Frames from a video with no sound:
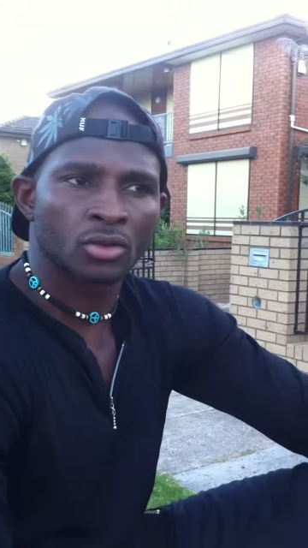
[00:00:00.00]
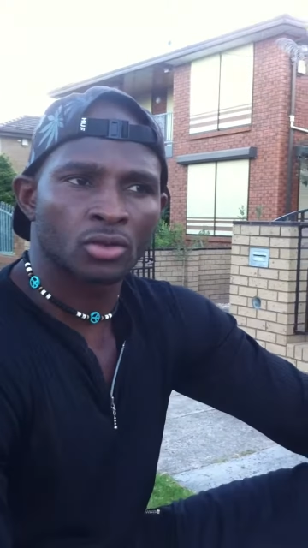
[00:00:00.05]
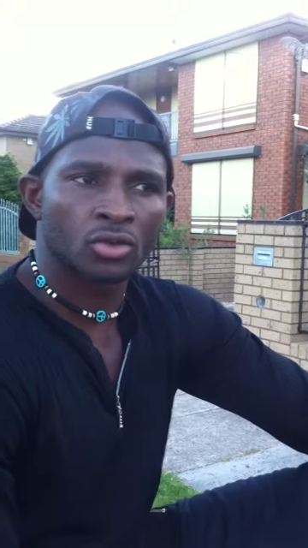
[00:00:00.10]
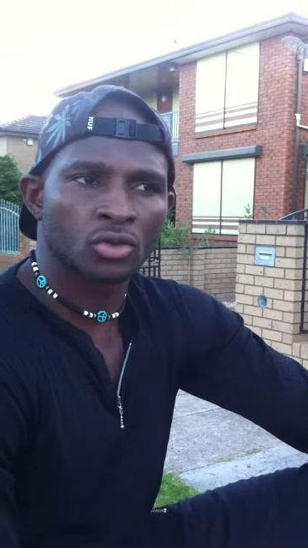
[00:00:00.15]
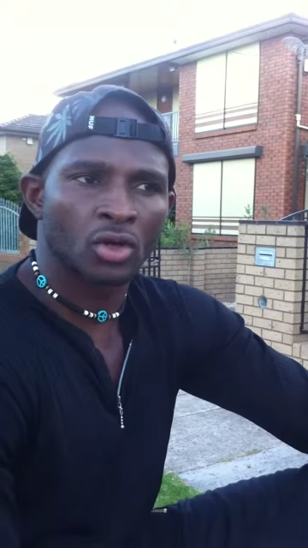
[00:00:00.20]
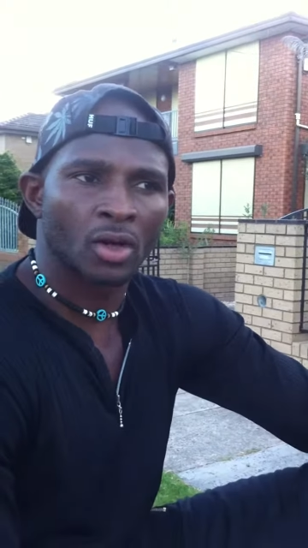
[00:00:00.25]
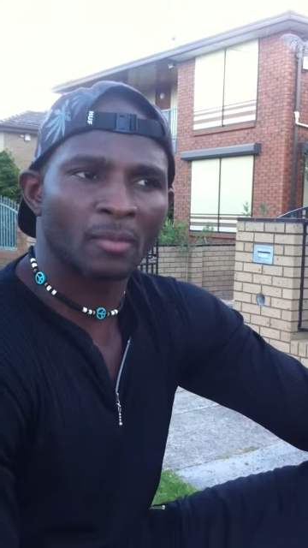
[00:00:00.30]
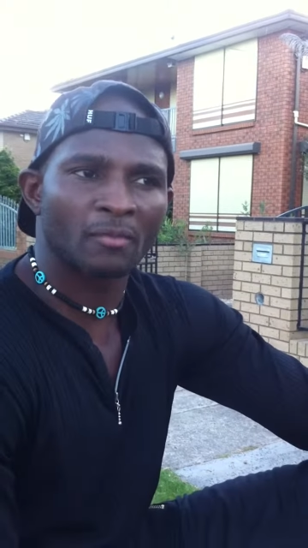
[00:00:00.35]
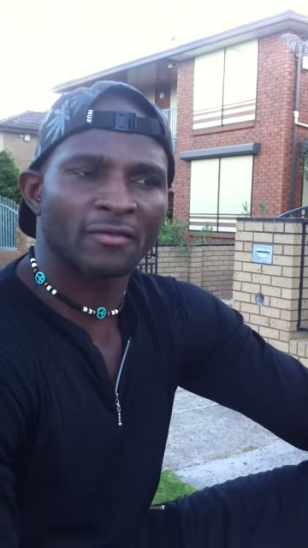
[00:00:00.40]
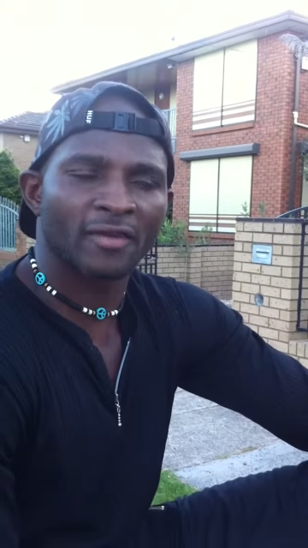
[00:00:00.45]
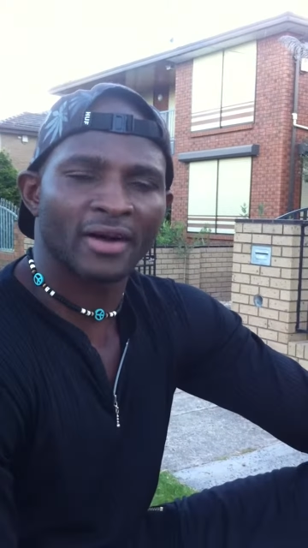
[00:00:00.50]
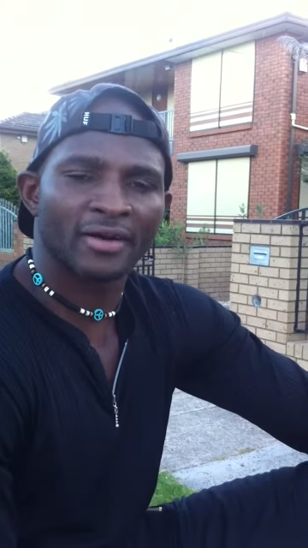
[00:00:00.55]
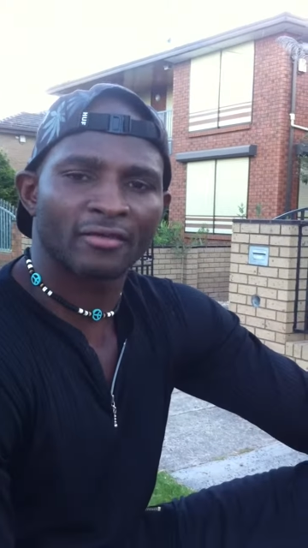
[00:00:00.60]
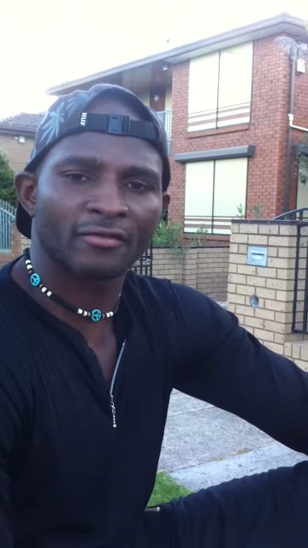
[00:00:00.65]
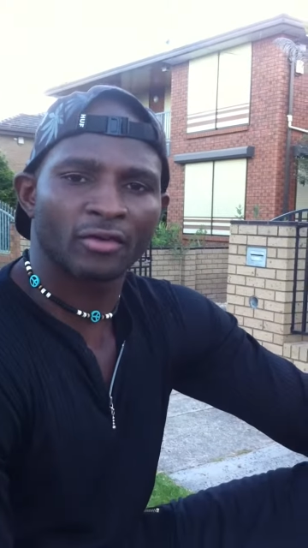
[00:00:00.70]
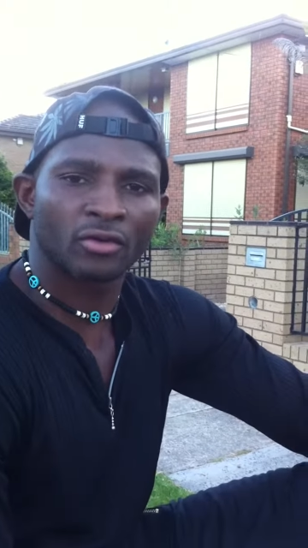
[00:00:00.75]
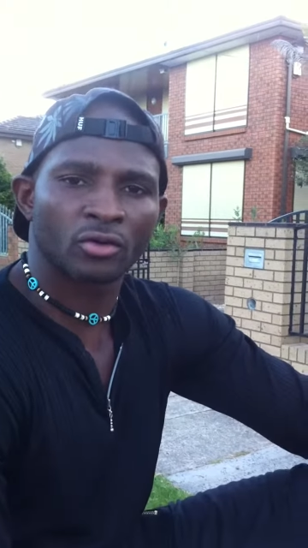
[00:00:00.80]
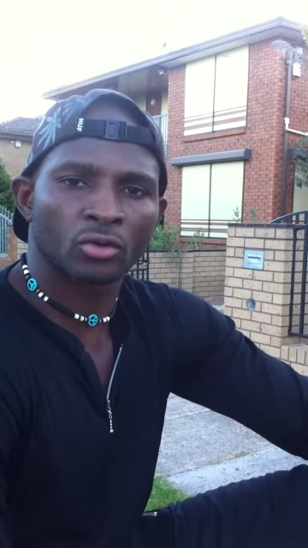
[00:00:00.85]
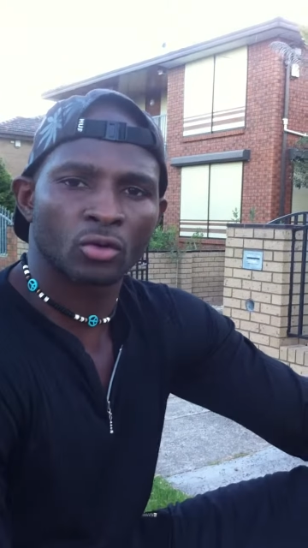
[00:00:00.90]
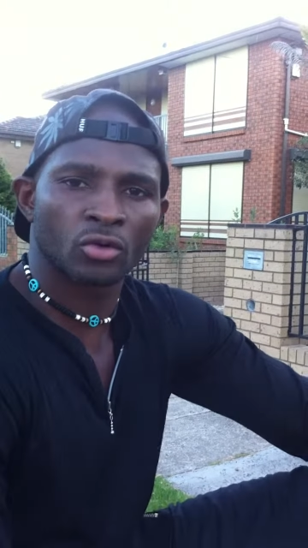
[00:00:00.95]
So I'm
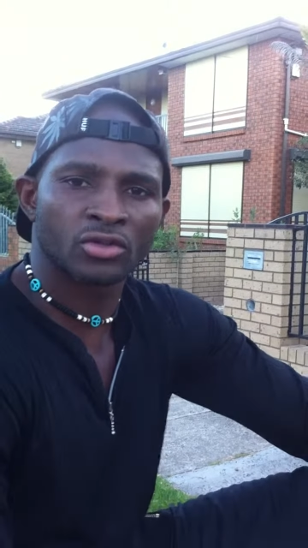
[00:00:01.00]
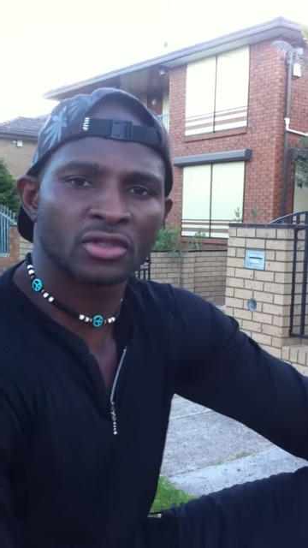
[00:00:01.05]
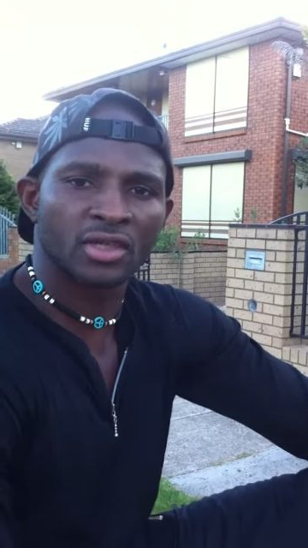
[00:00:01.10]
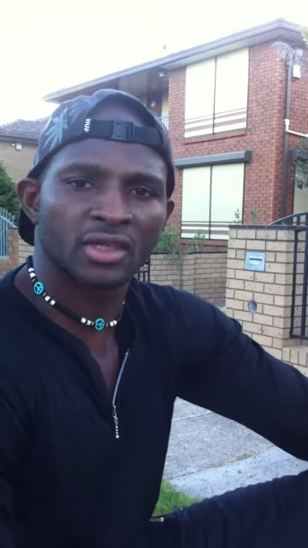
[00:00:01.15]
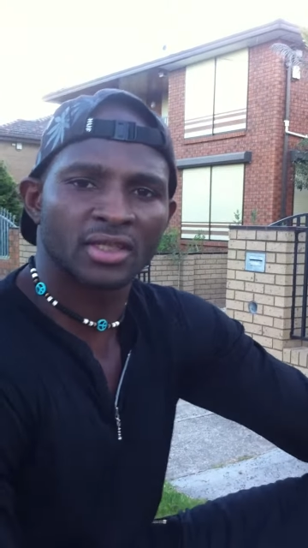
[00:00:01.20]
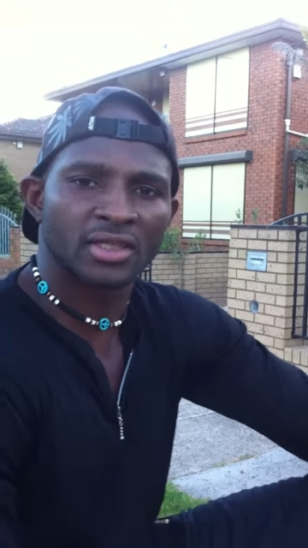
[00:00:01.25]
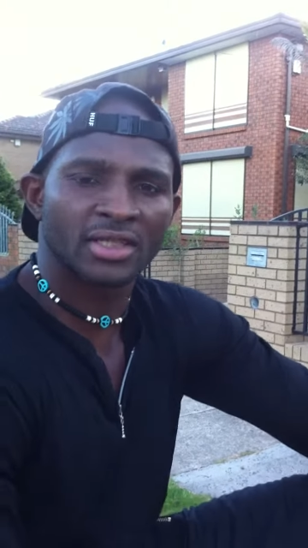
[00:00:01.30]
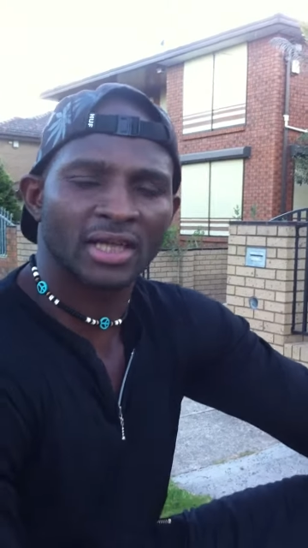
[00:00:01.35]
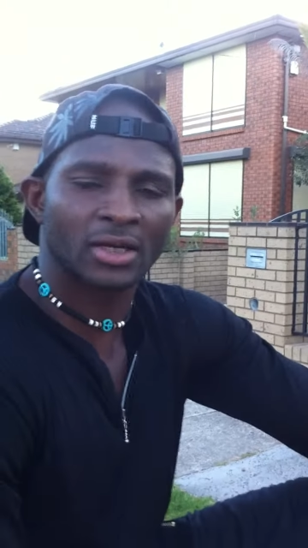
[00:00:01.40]
fighting for the Australian